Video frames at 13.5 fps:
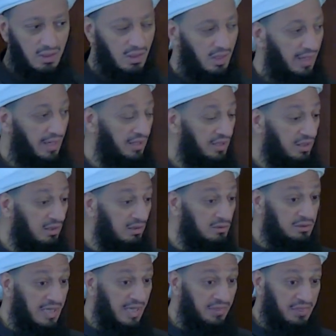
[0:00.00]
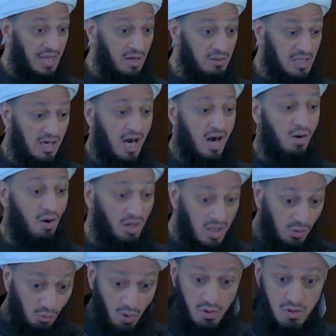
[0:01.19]
And here, 10,000 are only
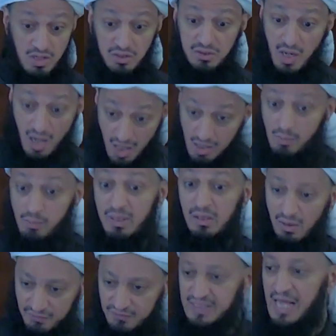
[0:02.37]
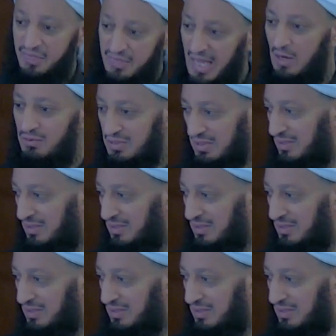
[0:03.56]
warriors, army of 10,000.